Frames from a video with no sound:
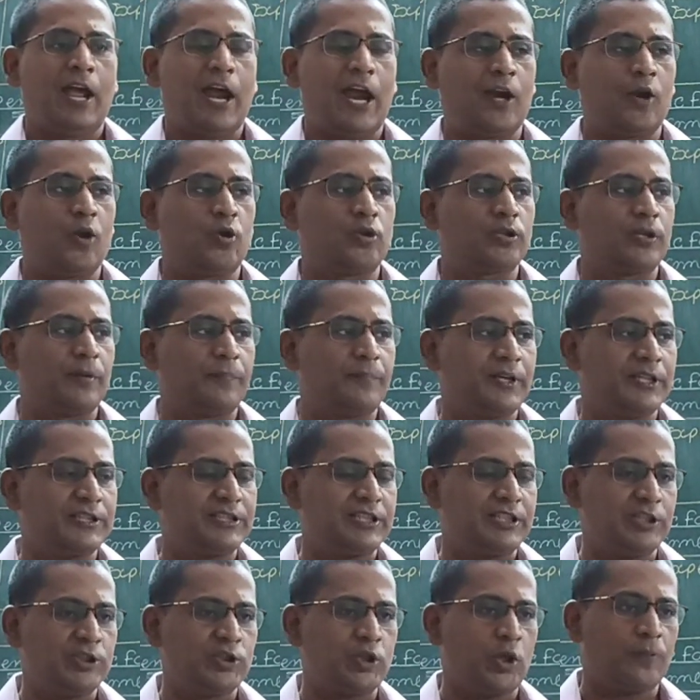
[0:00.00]
and on the
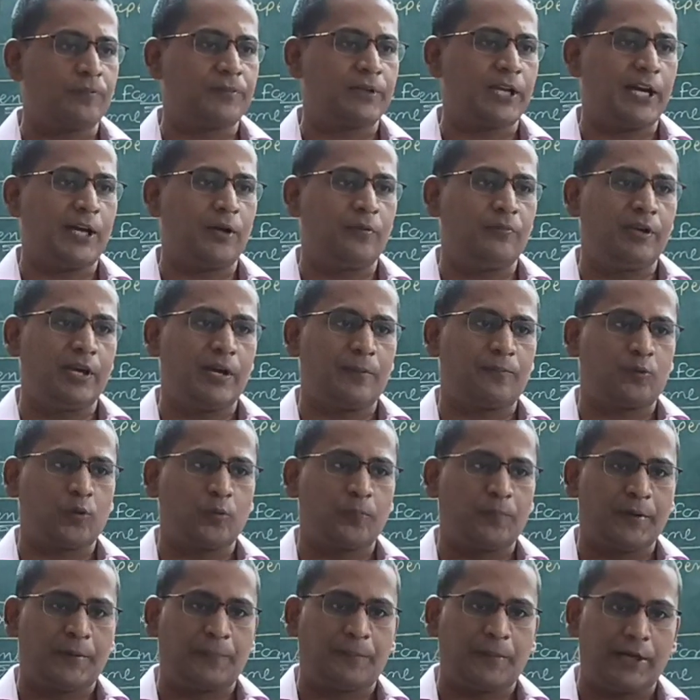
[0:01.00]
basis of that we have to
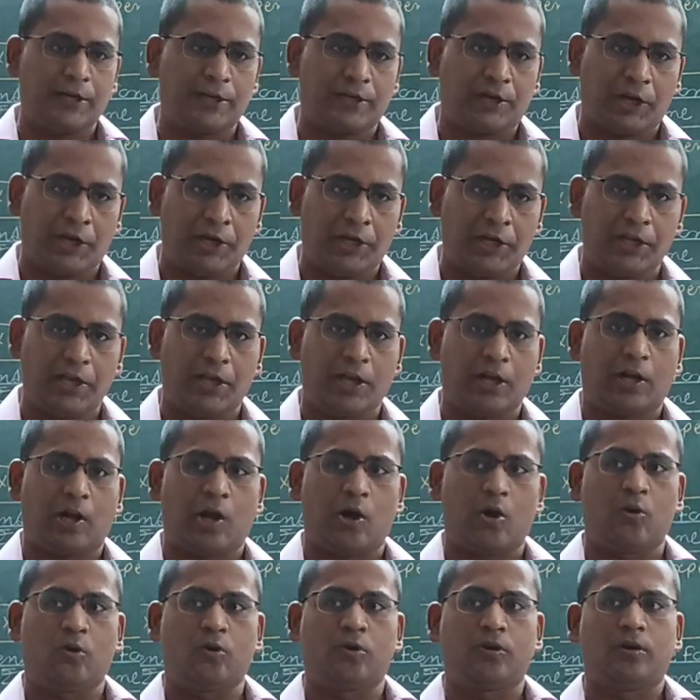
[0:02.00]
prepare trading
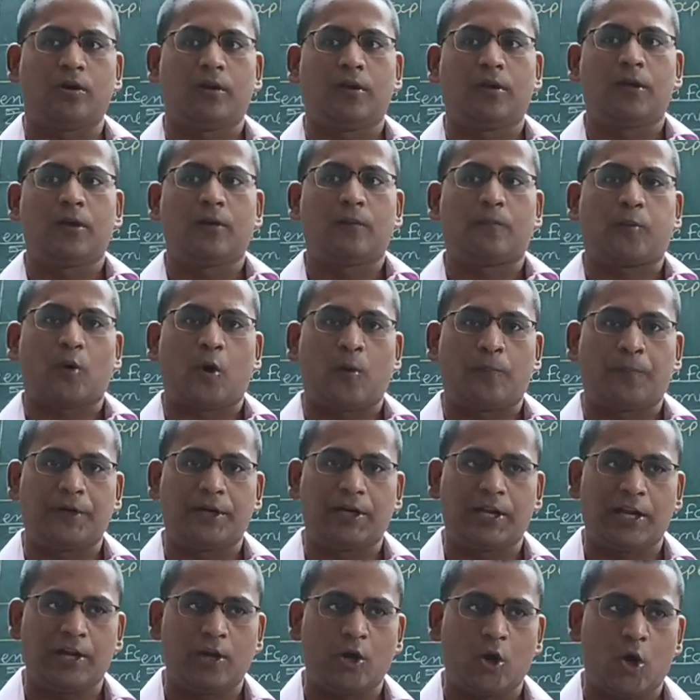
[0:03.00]
account,
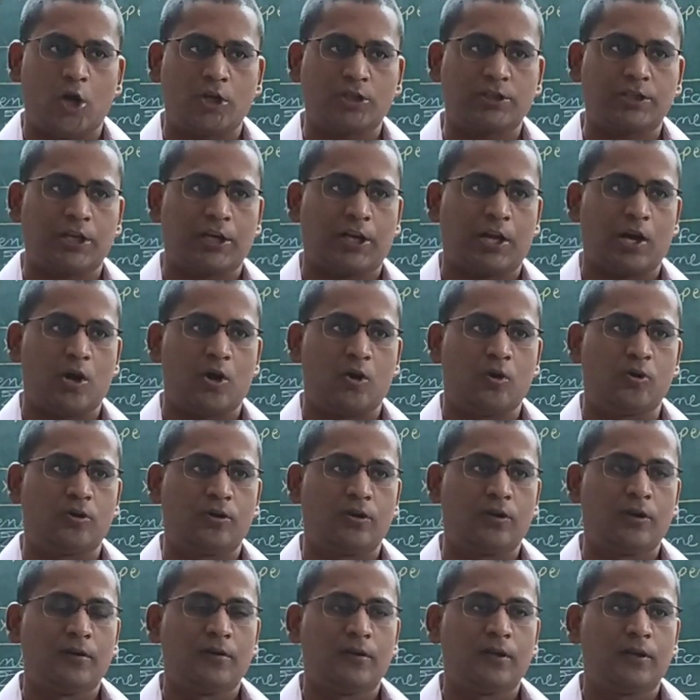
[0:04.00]
profit and loss
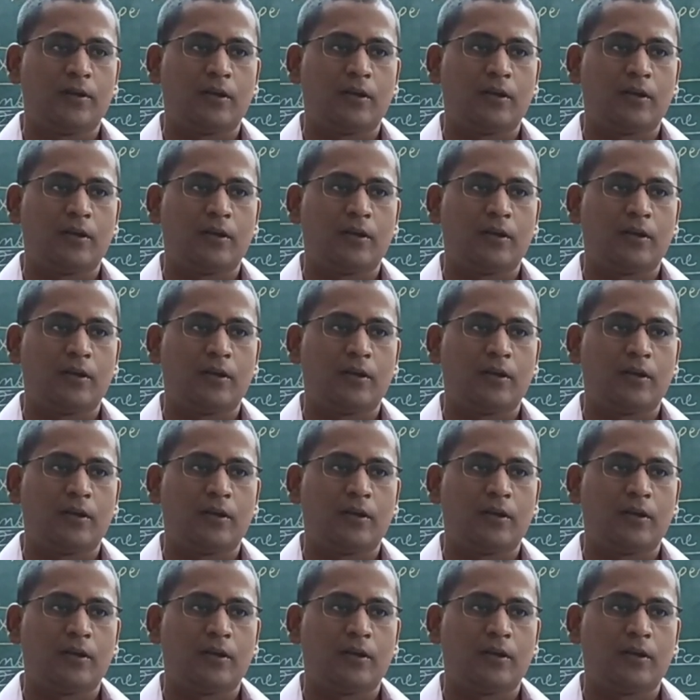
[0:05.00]
account,